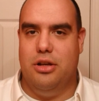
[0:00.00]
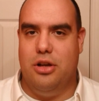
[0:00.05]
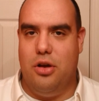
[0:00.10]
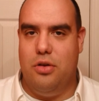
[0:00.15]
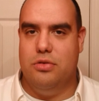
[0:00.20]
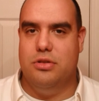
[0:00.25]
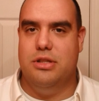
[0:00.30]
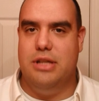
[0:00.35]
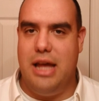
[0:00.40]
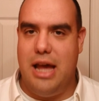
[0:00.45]

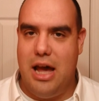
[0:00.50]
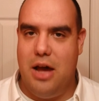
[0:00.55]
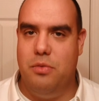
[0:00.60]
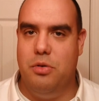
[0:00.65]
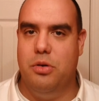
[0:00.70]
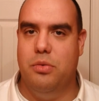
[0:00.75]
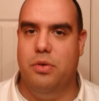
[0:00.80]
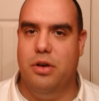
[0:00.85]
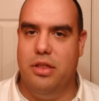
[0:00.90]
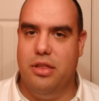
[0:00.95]
goes down,
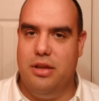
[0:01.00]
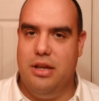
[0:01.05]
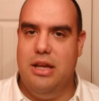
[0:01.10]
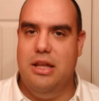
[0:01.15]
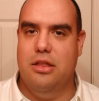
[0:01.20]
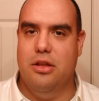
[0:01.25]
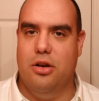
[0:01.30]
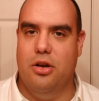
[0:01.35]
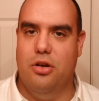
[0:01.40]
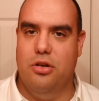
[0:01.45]
when one of the
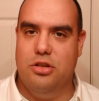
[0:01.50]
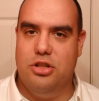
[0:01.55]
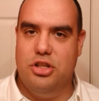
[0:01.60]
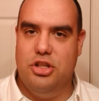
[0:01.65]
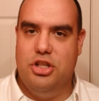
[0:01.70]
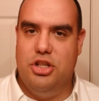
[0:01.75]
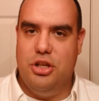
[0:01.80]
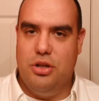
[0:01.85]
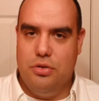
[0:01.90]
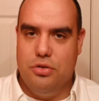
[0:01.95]
Ethan Hawke's
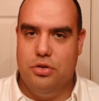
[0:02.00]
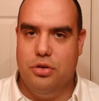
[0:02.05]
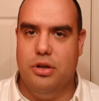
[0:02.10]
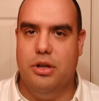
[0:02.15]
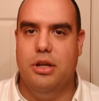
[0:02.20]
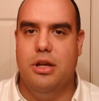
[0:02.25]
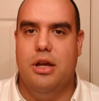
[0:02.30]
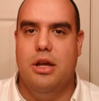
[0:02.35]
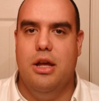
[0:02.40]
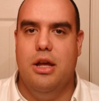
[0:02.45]
children